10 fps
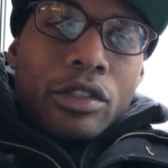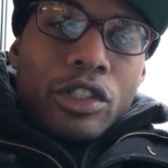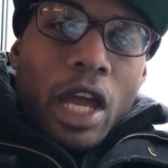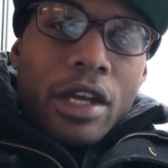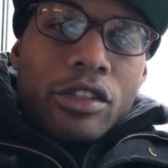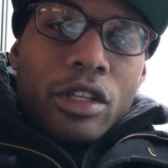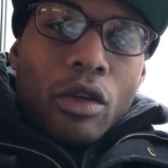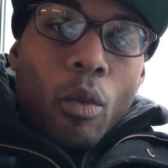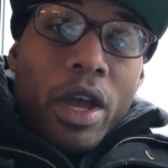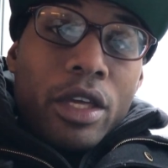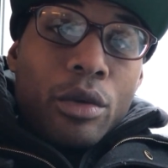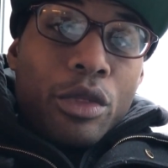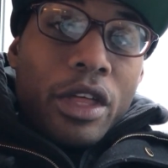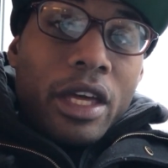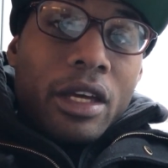changing the way you
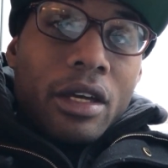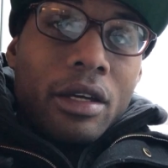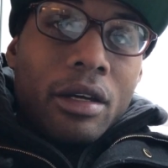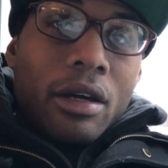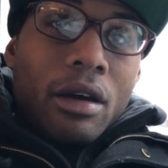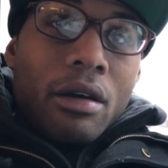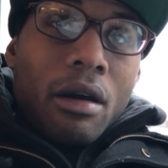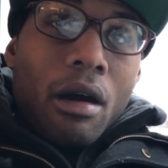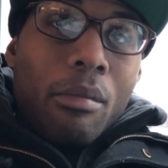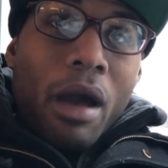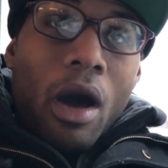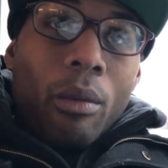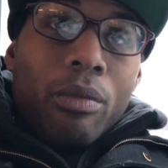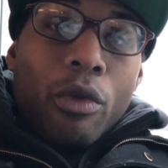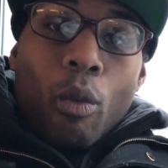think
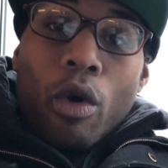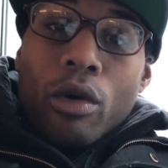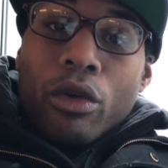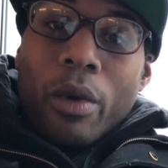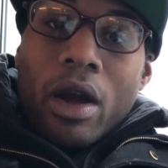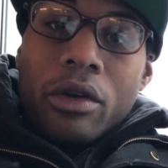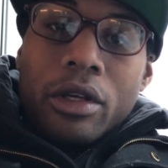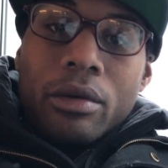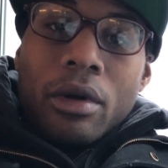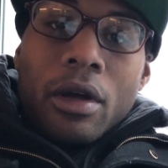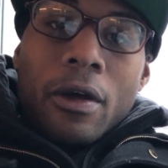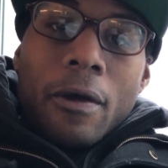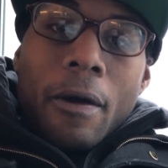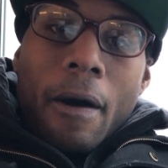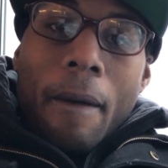about the world around
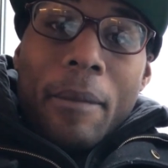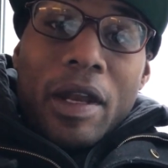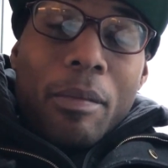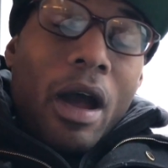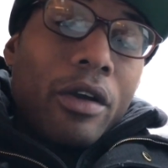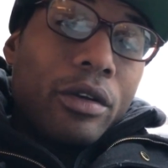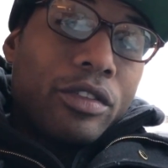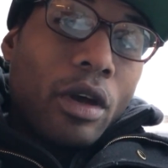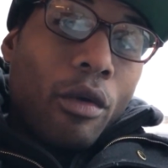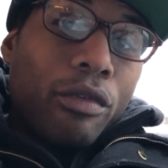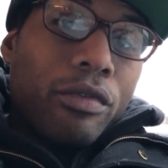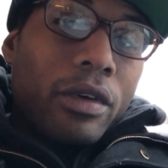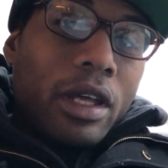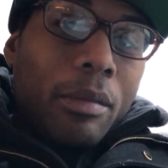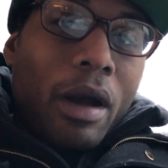you, and about yourself,
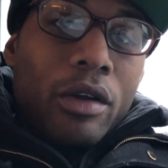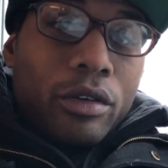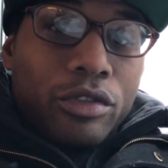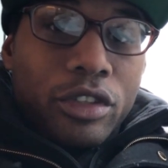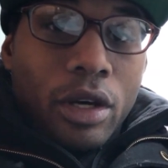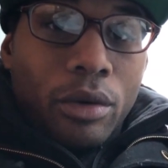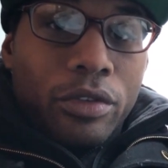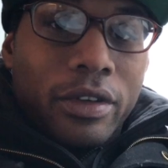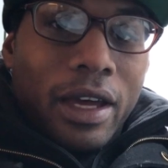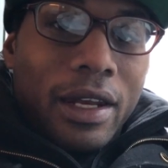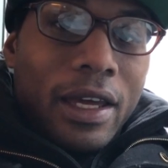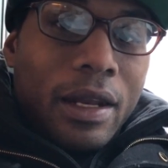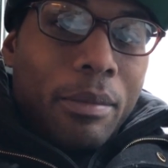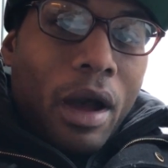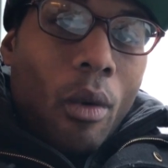and about your skill set,
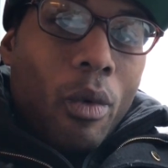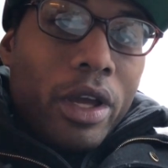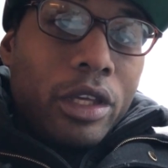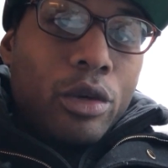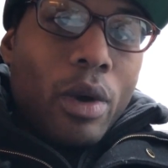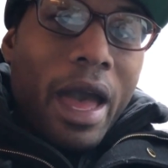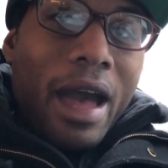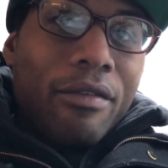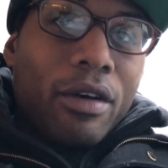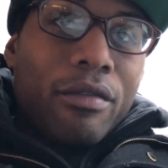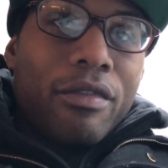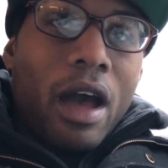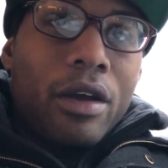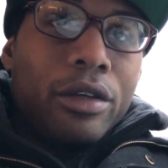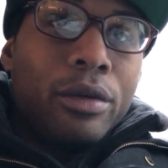and about what you have of
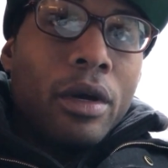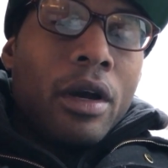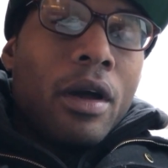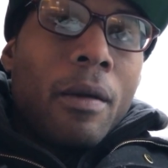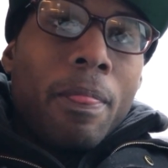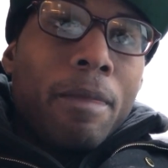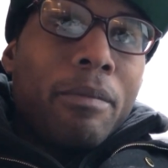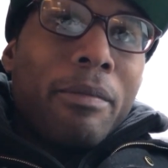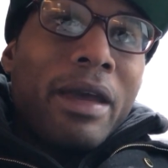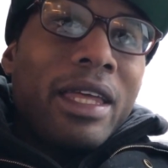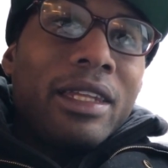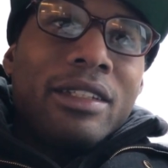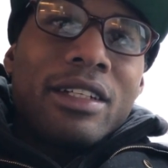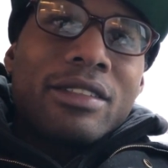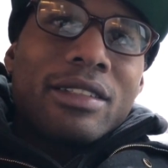value. But mainly
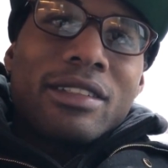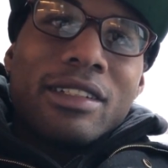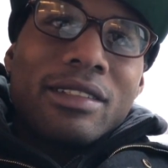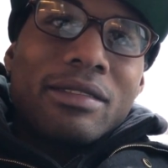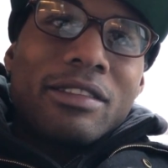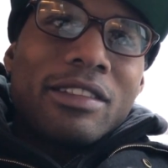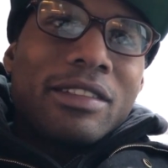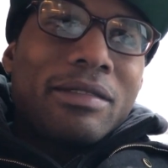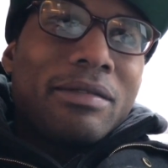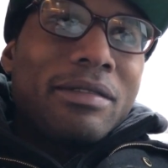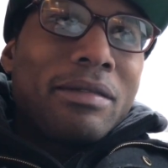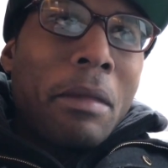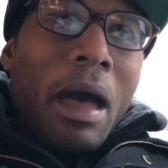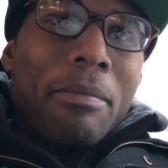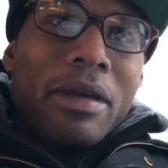just
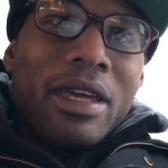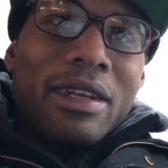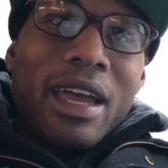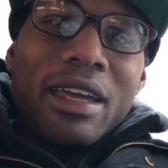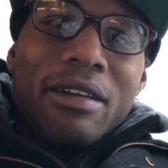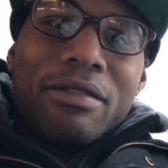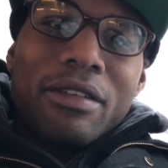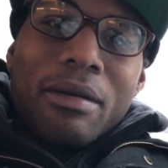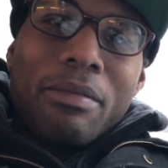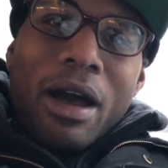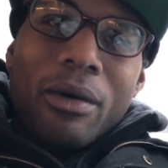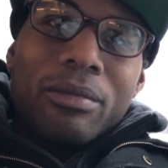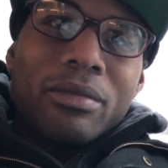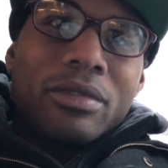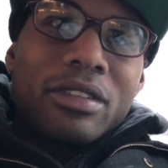not being negative about
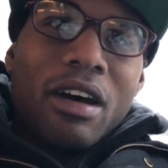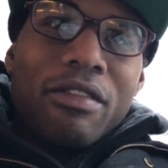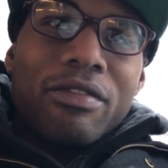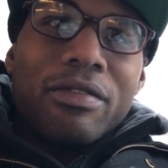stuff,